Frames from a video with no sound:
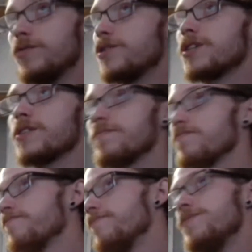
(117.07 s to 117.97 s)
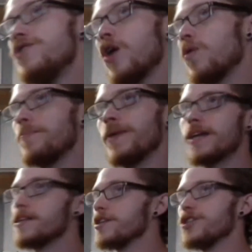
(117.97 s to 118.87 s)
just, no
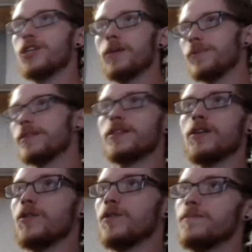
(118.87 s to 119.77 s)
abandon, jump into the hole.